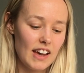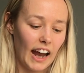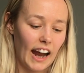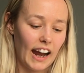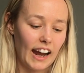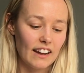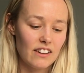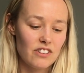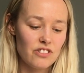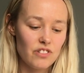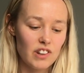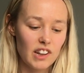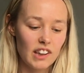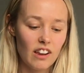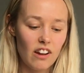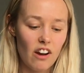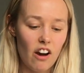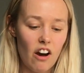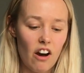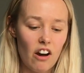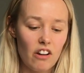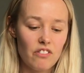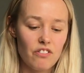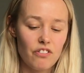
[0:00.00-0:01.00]
it's really
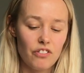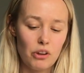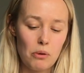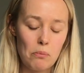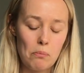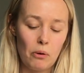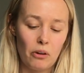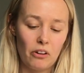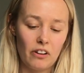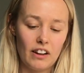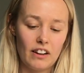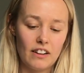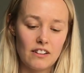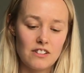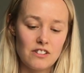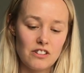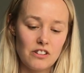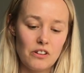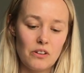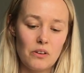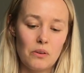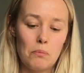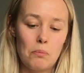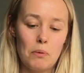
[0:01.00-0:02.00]
hard for your body
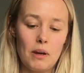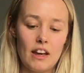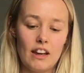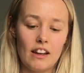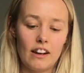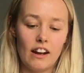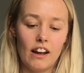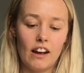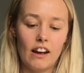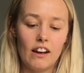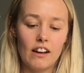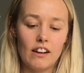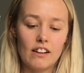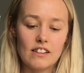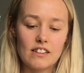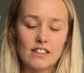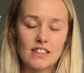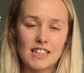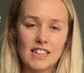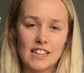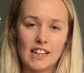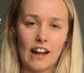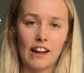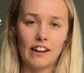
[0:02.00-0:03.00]
to be in a
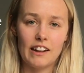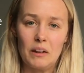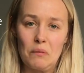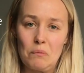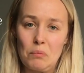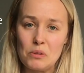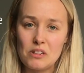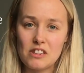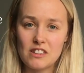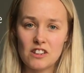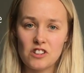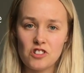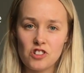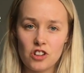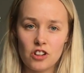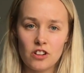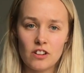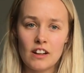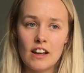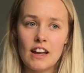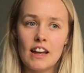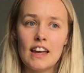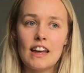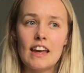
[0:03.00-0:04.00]
standing
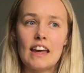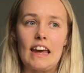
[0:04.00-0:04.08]
position.